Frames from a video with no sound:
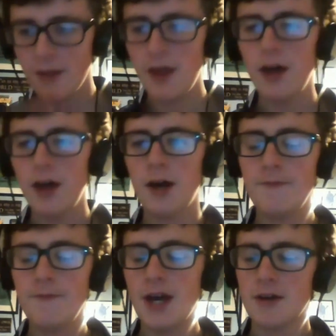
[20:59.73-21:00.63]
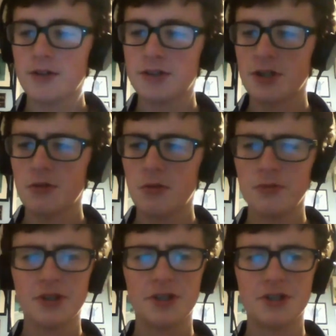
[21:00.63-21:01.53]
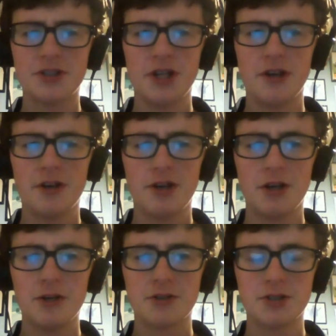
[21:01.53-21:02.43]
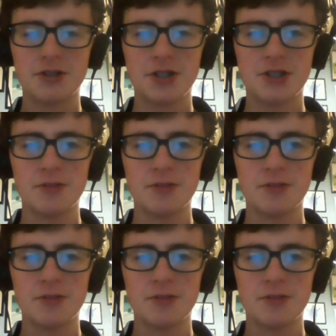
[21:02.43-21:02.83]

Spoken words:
what was I going to say? I was going to say...